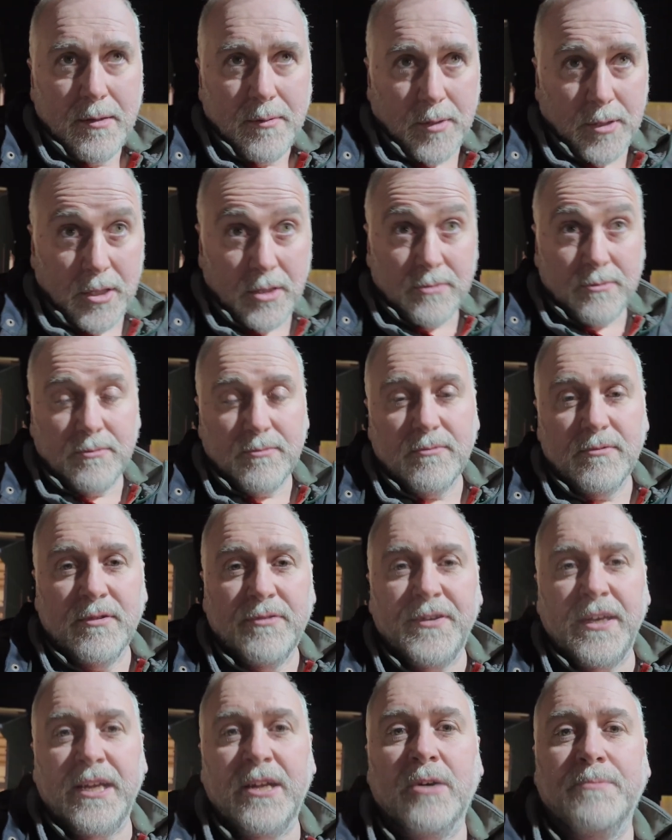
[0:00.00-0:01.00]
But look, we
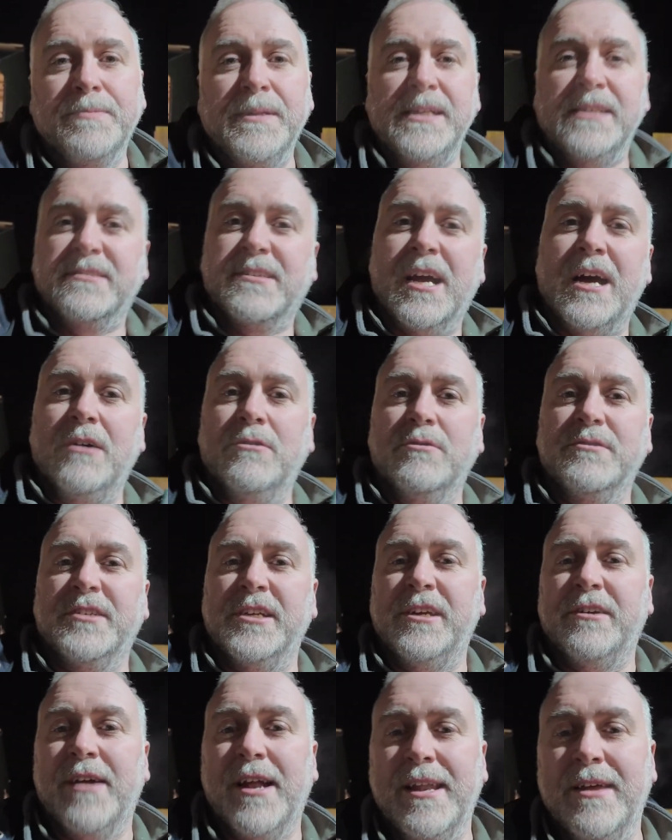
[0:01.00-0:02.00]
feed up these cows
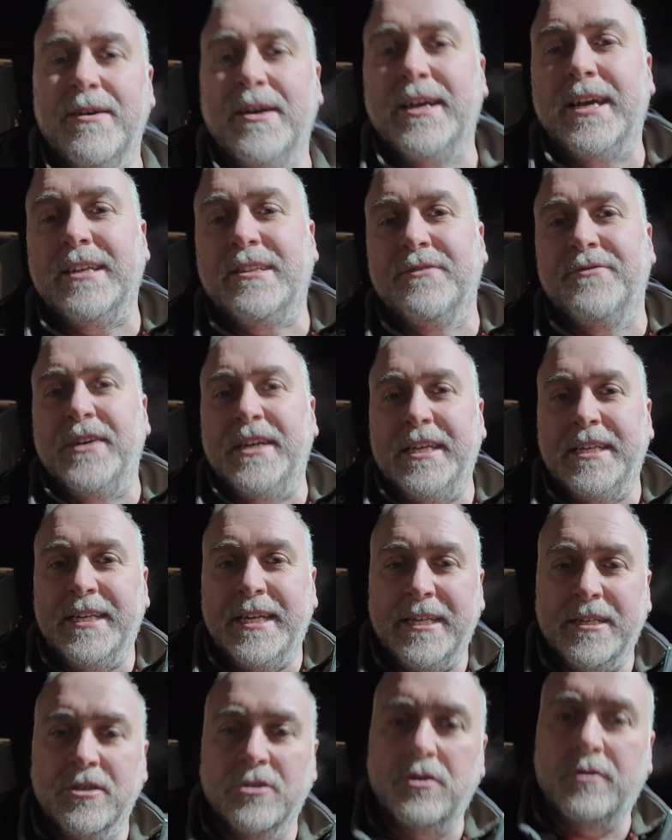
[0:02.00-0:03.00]
here and then I get the feeding
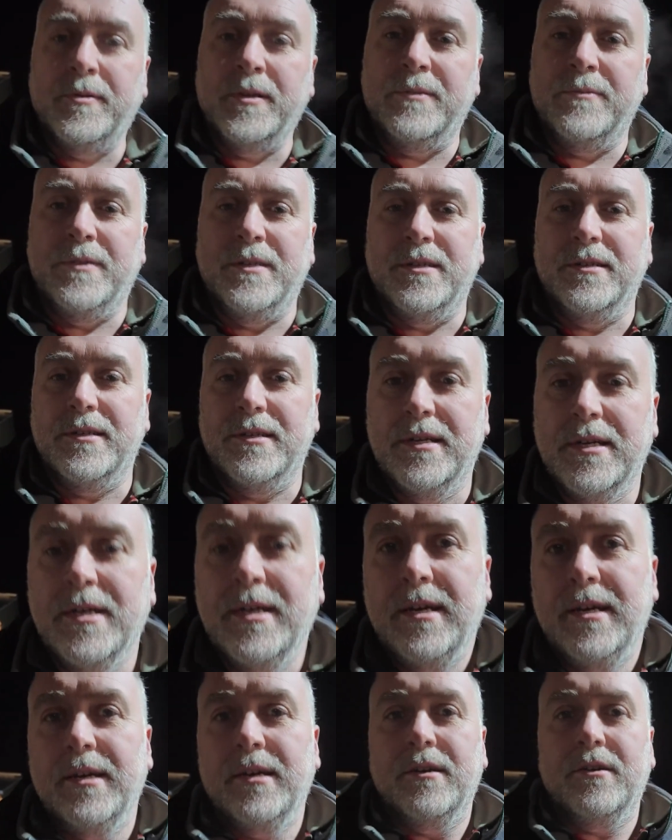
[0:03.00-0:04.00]
in home
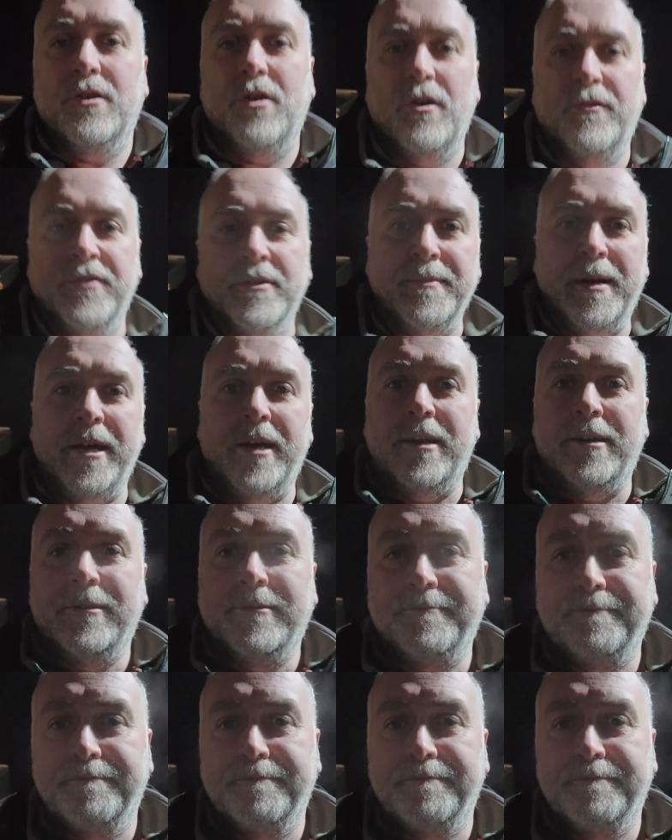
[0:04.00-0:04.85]
and go from there.